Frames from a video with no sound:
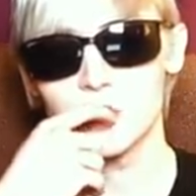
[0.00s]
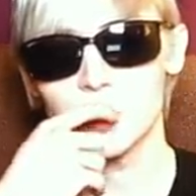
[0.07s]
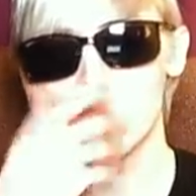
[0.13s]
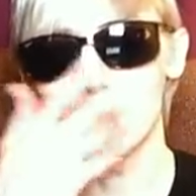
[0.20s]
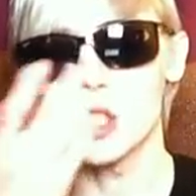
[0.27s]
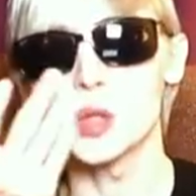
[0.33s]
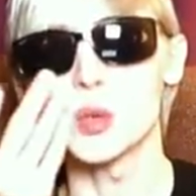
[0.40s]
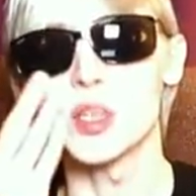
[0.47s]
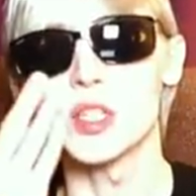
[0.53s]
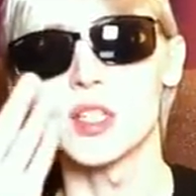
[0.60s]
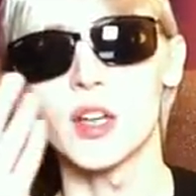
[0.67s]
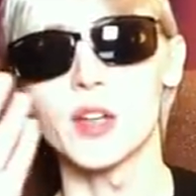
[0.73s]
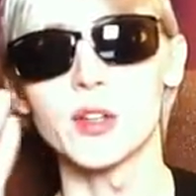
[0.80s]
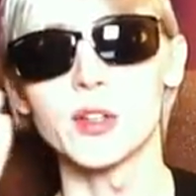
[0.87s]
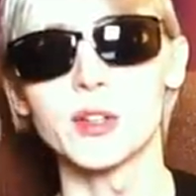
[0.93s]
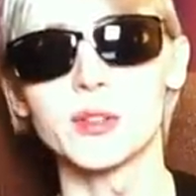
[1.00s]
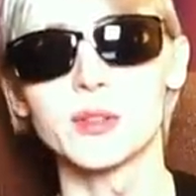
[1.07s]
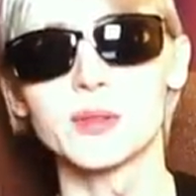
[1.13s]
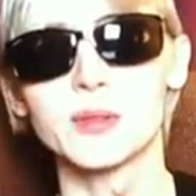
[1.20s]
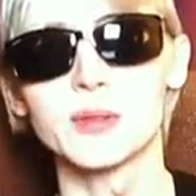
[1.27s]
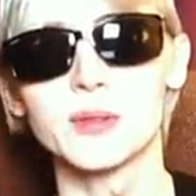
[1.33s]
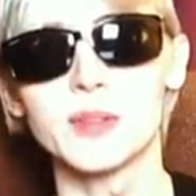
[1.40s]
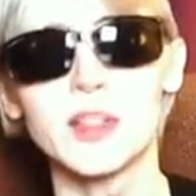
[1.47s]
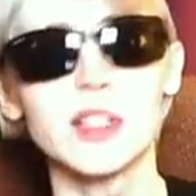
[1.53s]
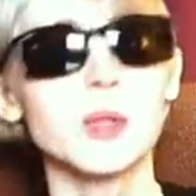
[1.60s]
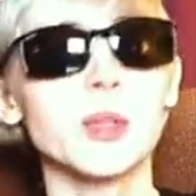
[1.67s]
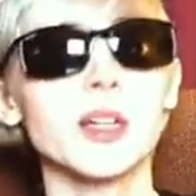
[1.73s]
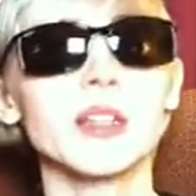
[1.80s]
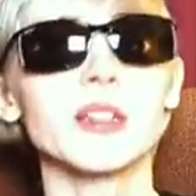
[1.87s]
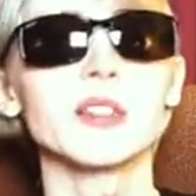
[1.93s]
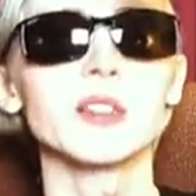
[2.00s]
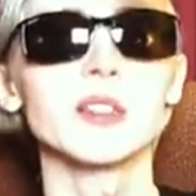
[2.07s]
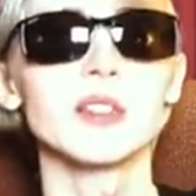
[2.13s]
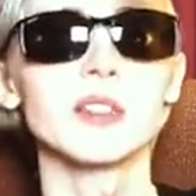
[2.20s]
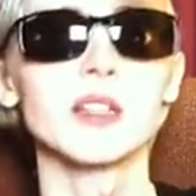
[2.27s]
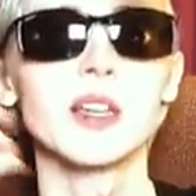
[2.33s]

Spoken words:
talk to each other anyways.